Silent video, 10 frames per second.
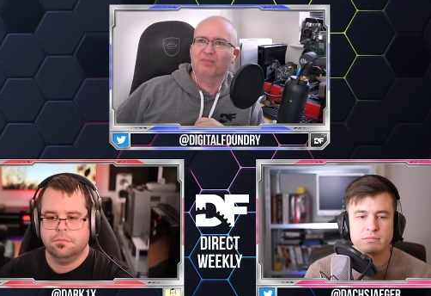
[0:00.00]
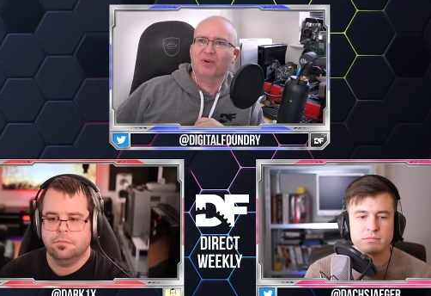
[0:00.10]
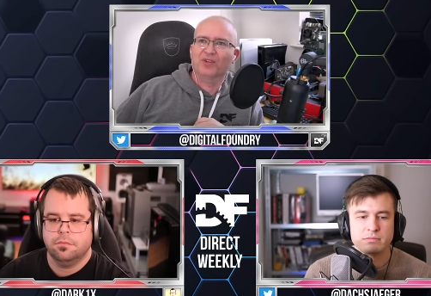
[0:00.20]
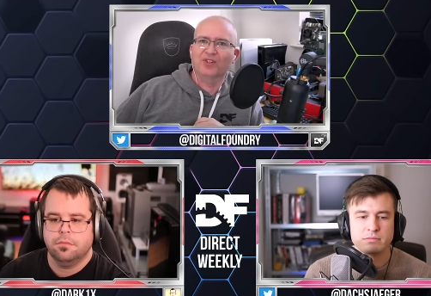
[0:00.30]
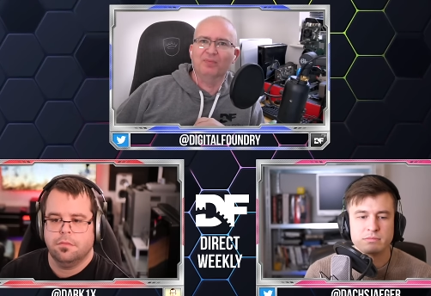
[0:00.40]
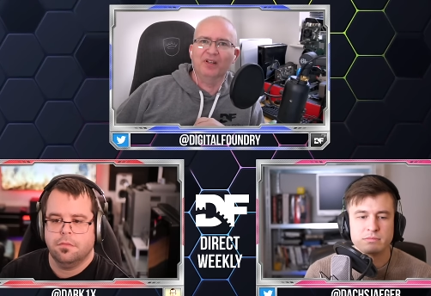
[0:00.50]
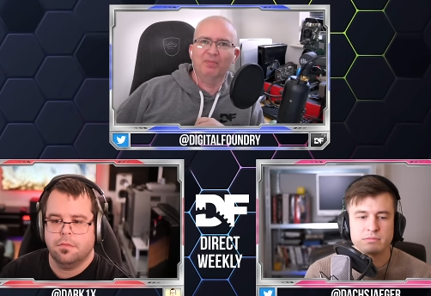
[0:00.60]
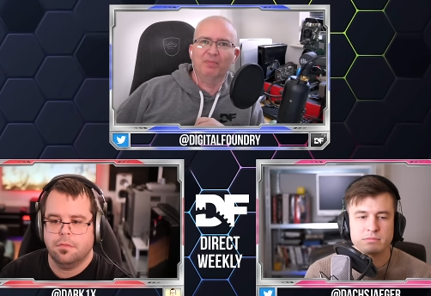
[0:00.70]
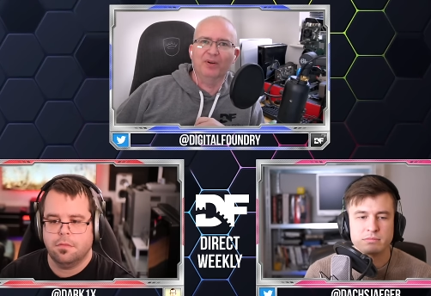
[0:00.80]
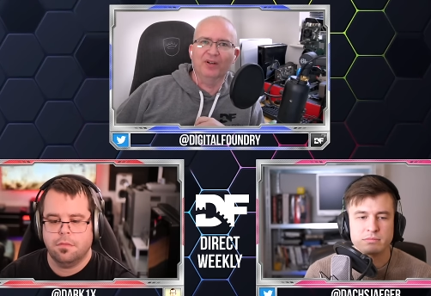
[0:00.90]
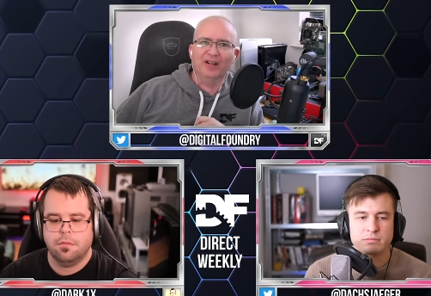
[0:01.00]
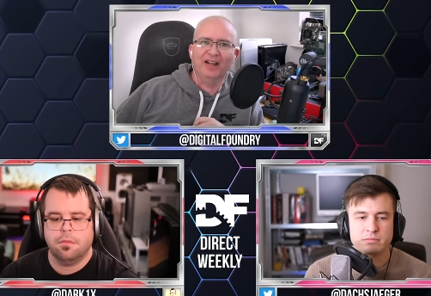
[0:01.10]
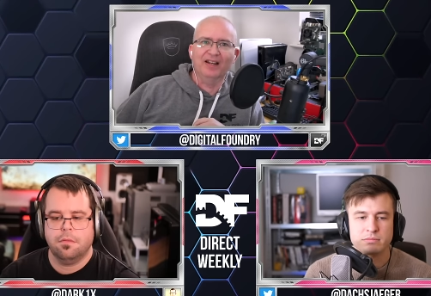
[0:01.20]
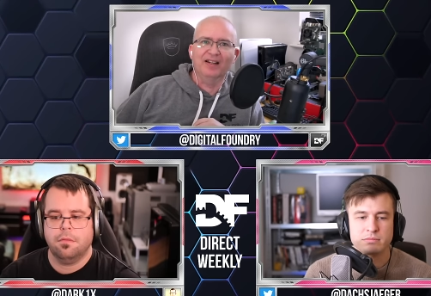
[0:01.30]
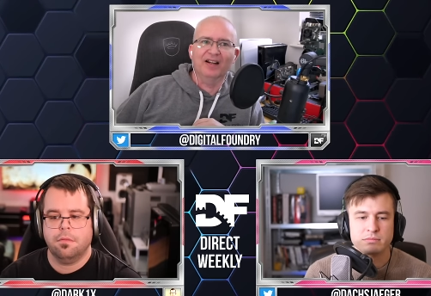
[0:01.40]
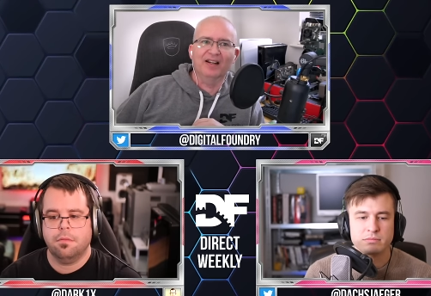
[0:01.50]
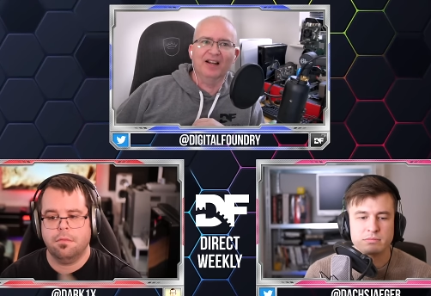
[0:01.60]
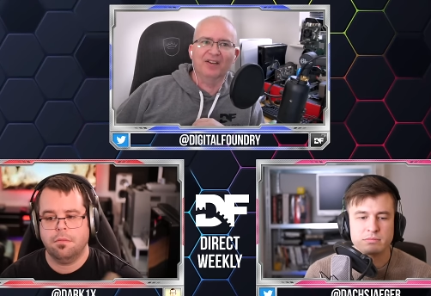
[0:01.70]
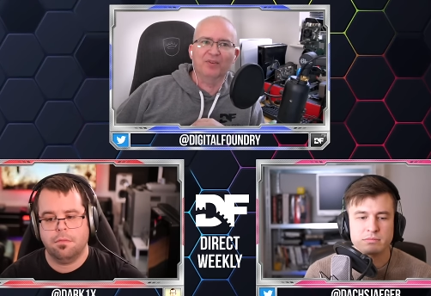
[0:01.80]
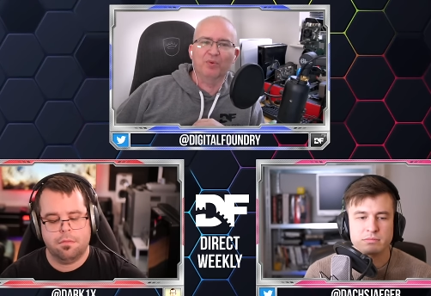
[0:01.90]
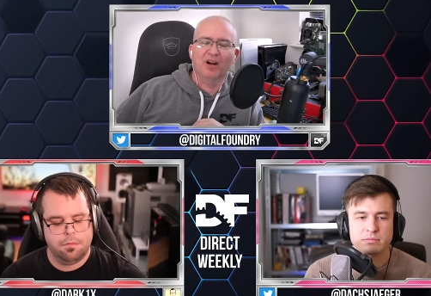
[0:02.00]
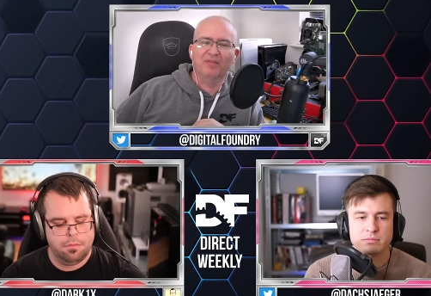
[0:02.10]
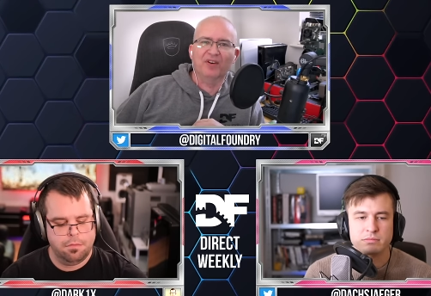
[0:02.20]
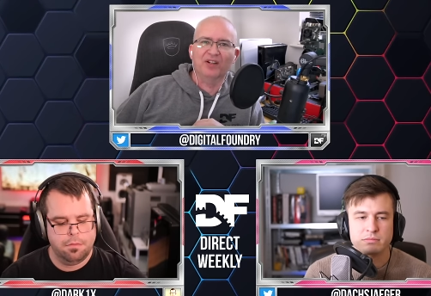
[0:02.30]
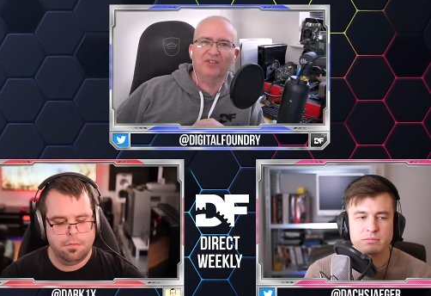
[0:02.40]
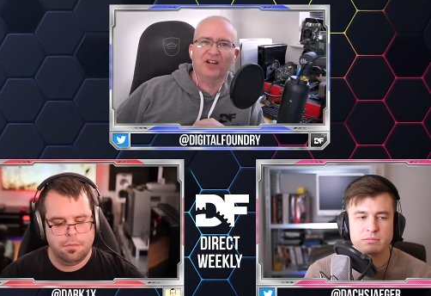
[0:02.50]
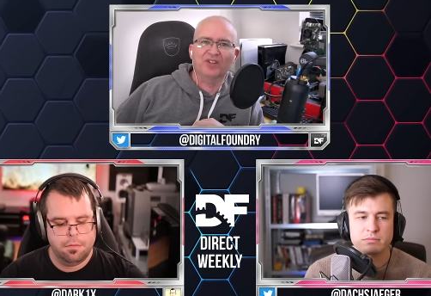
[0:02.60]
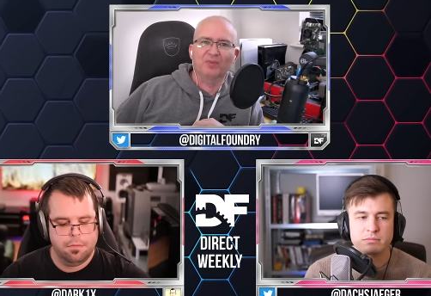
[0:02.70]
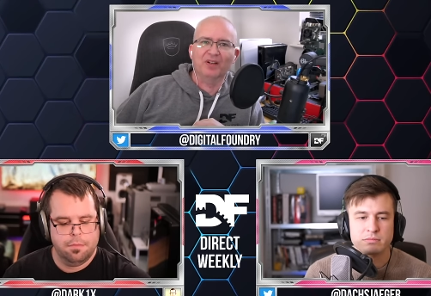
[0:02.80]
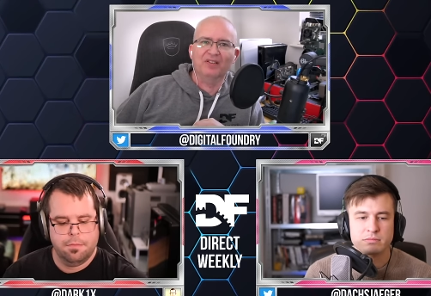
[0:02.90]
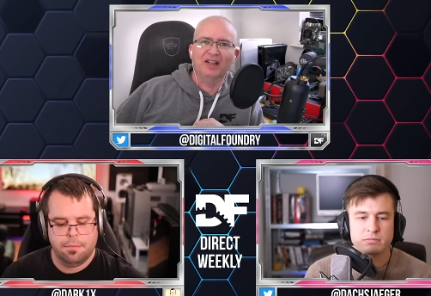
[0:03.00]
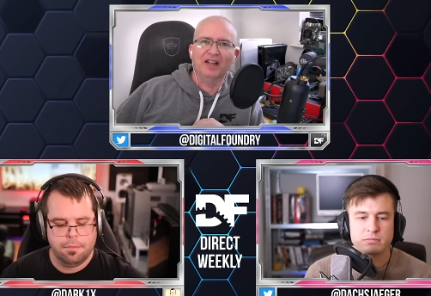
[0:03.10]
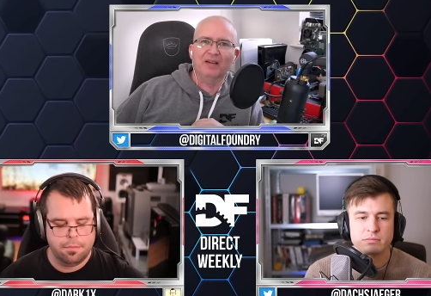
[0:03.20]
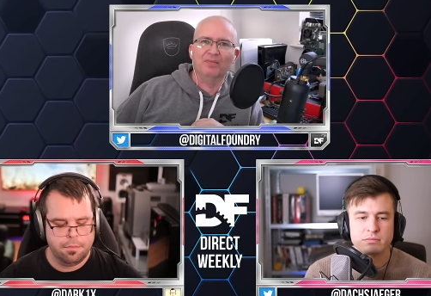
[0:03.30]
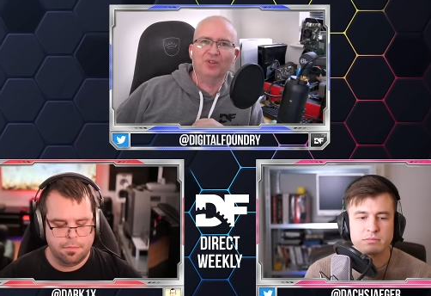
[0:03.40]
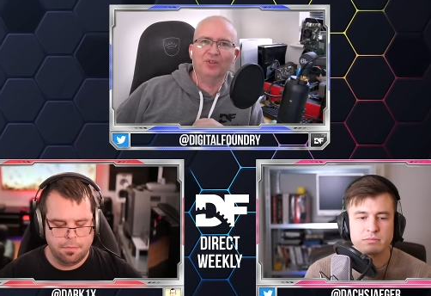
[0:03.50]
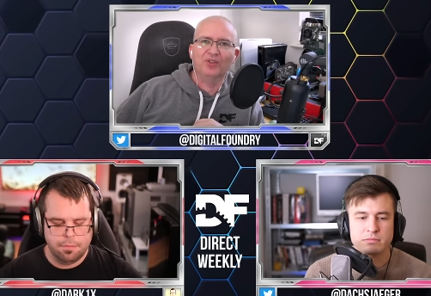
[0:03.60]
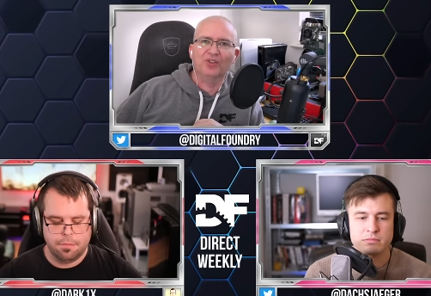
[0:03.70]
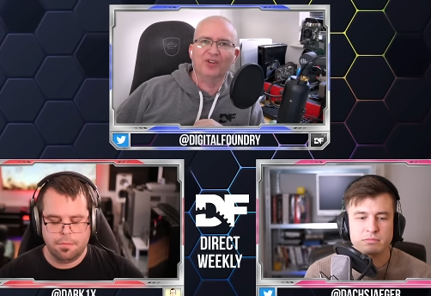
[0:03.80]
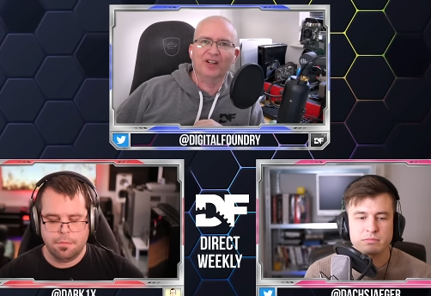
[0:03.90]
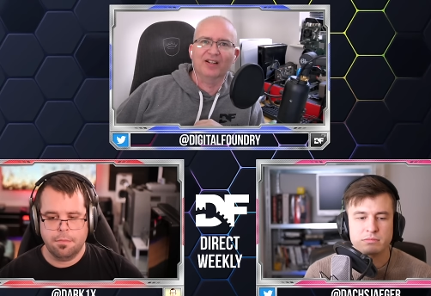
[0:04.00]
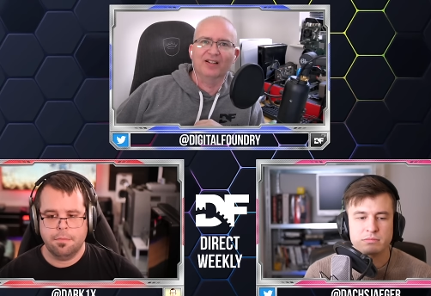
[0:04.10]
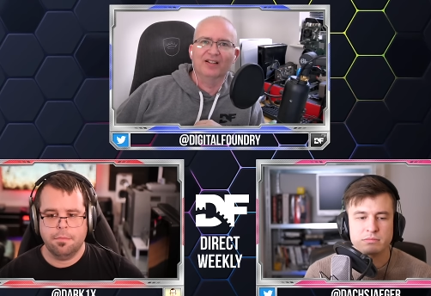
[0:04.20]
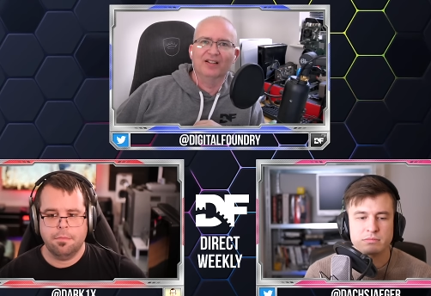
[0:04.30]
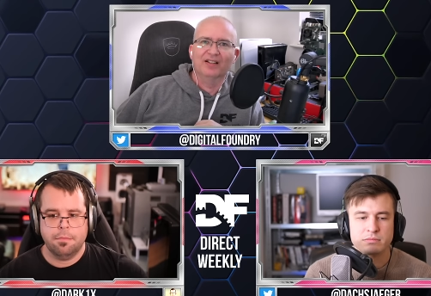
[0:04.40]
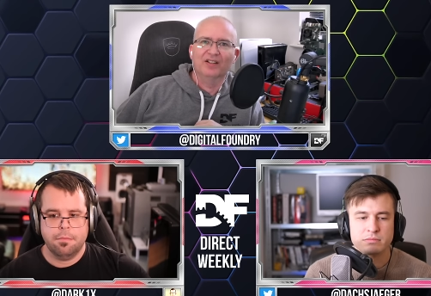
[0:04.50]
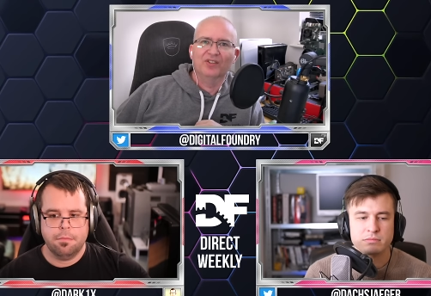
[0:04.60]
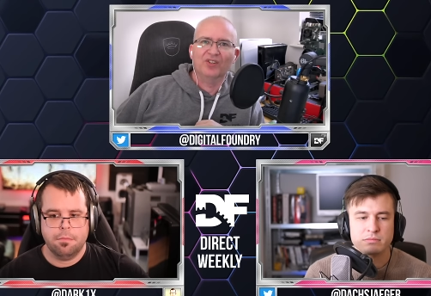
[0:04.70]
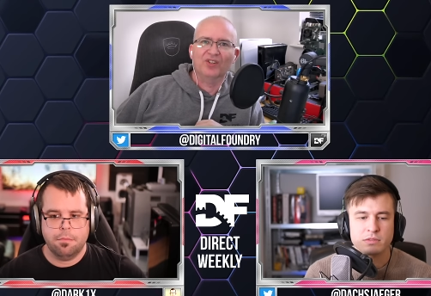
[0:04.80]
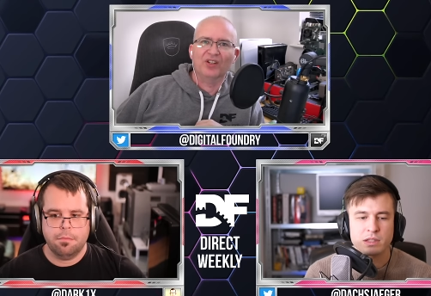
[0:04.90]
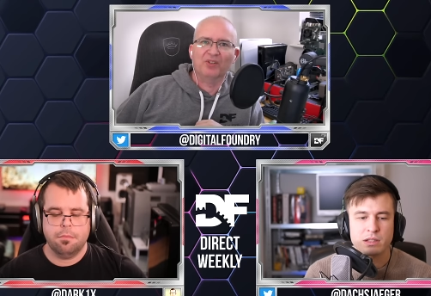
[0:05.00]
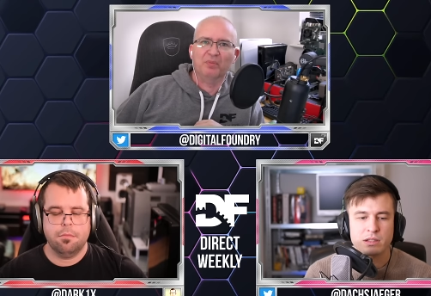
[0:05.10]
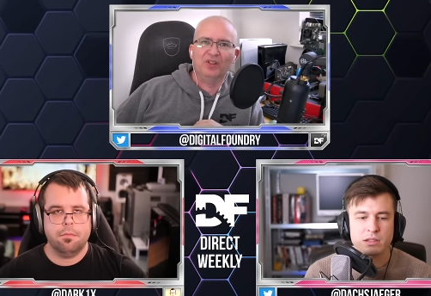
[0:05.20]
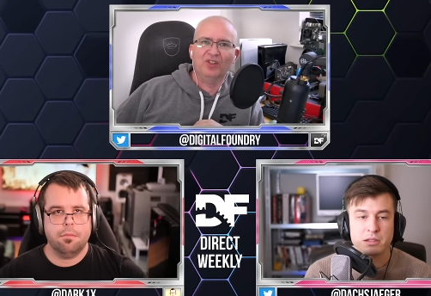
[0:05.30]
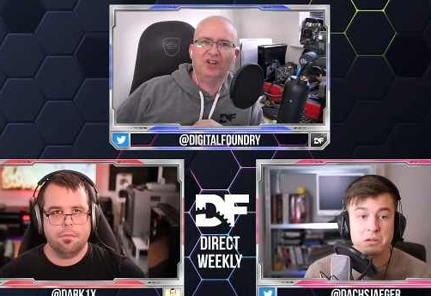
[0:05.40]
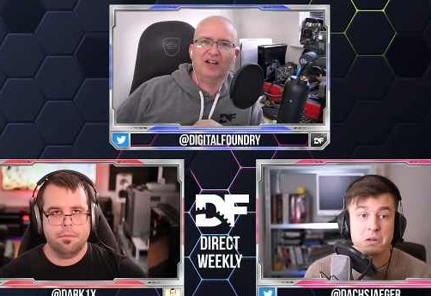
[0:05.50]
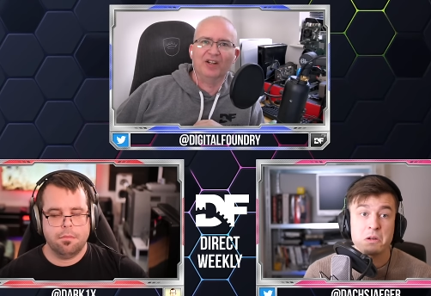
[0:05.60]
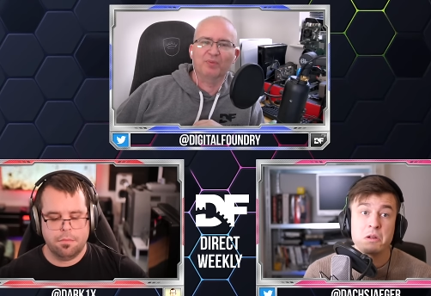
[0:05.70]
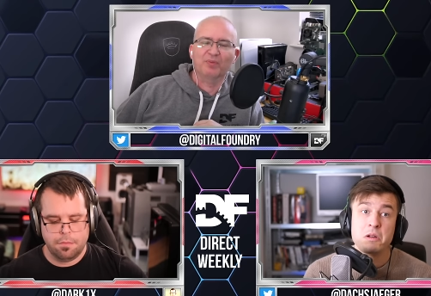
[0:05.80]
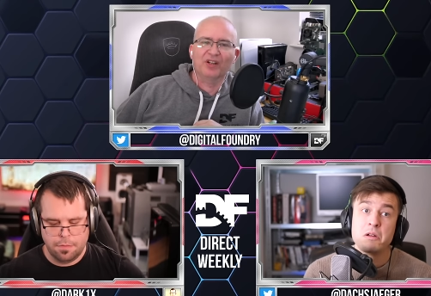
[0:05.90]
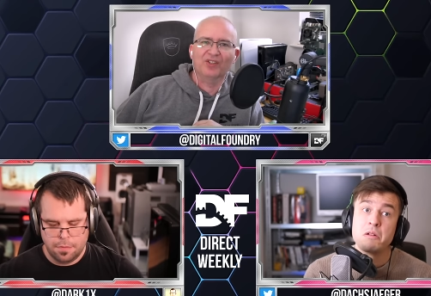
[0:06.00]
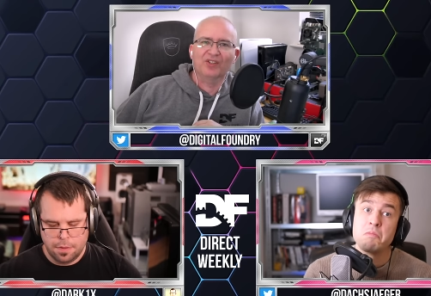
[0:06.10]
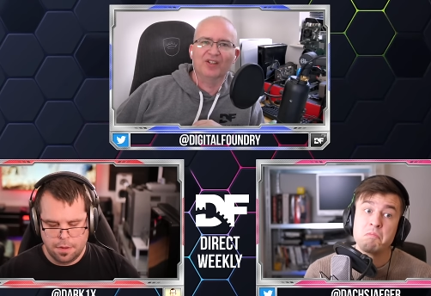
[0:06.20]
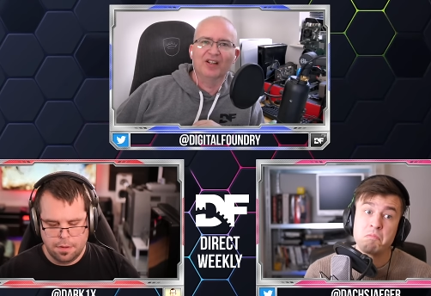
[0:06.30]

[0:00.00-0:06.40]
Speaker 1: possibly put in another Wi-Fi transmitter in the M2 socket, since that's PCI Express.